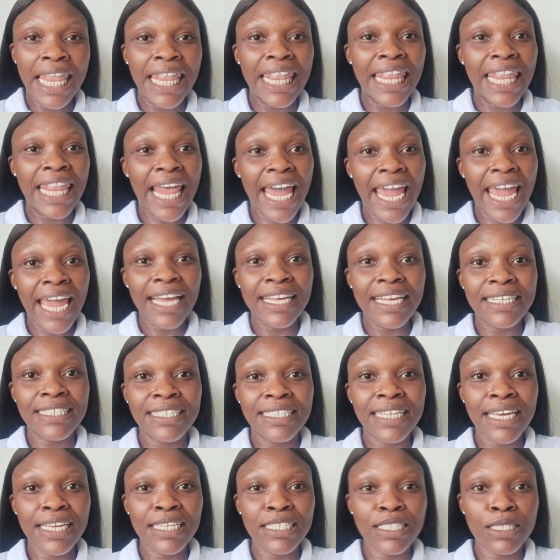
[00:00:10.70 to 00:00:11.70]
like
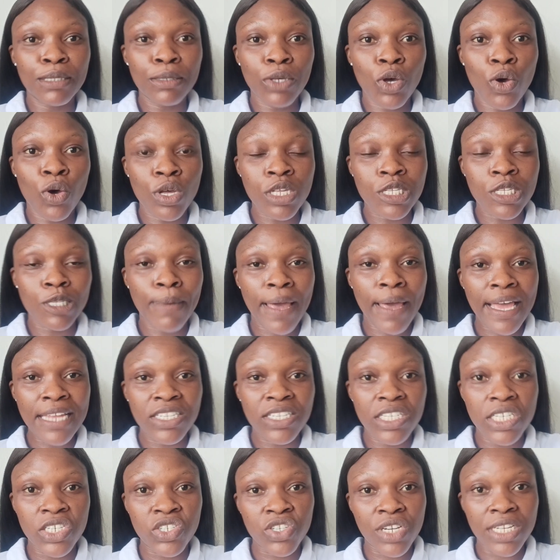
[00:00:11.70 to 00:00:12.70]
things caused by
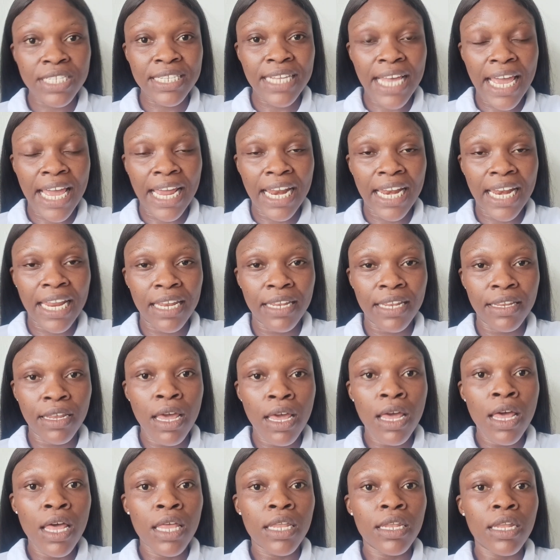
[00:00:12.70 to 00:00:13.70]
tetracycline.
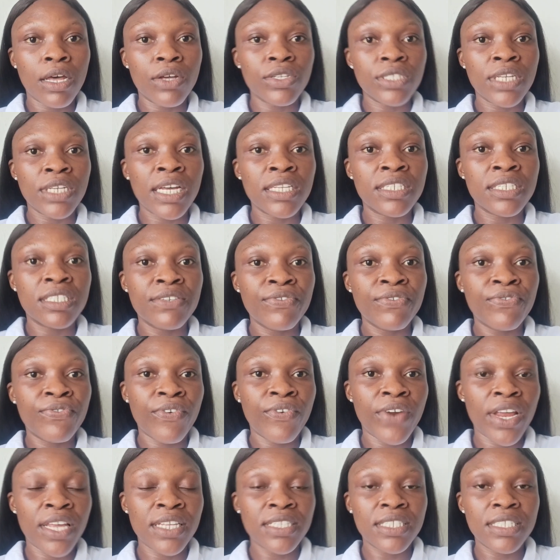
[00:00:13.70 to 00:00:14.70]
Now there are
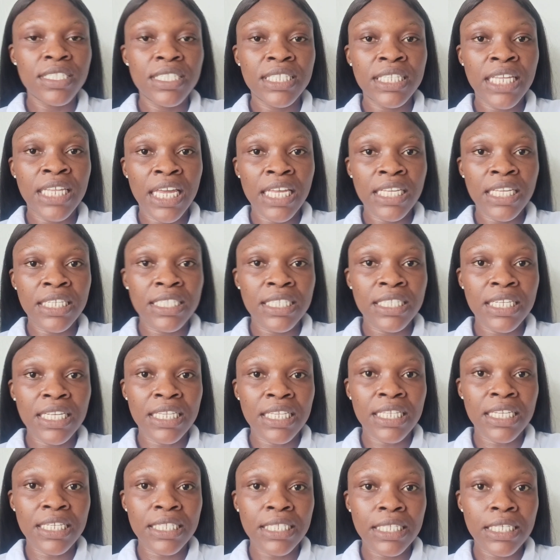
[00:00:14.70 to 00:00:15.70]
different things
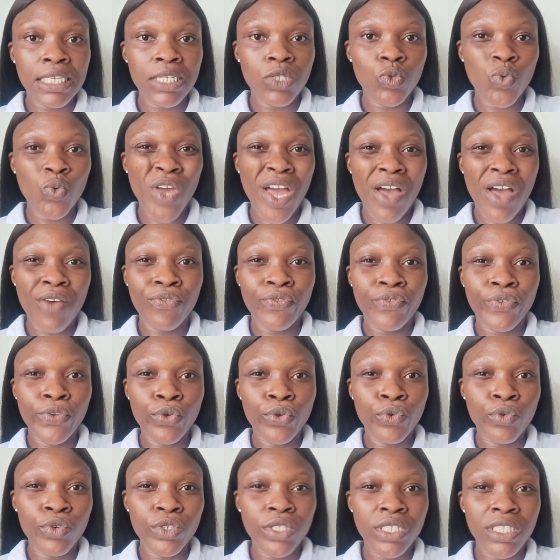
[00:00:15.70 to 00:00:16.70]
in the teeth. We have
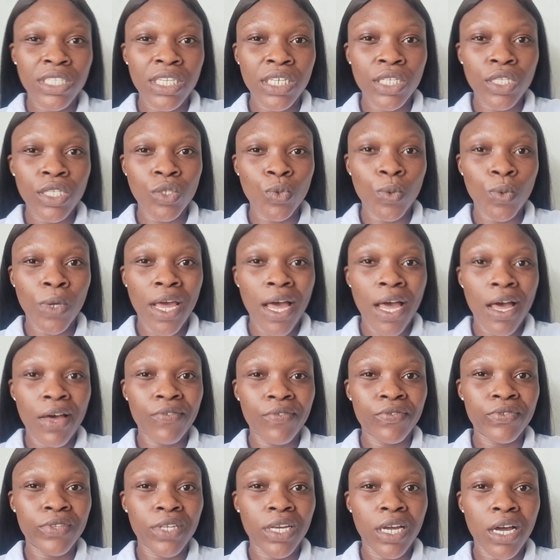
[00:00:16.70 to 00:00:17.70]
fluorosis, we have
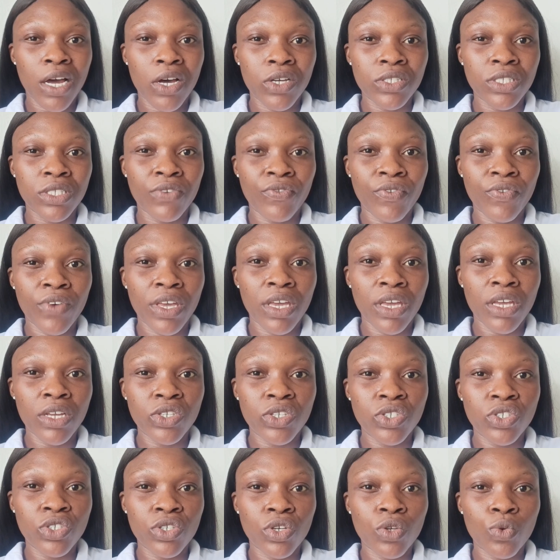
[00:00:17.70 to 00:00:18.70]

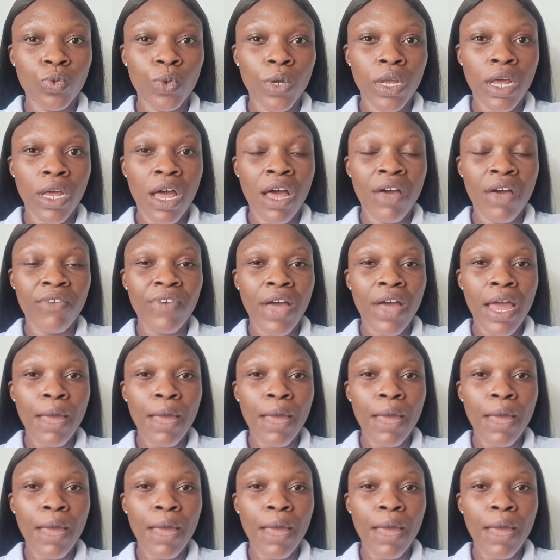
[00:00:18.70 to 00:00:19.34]
decalcification, we have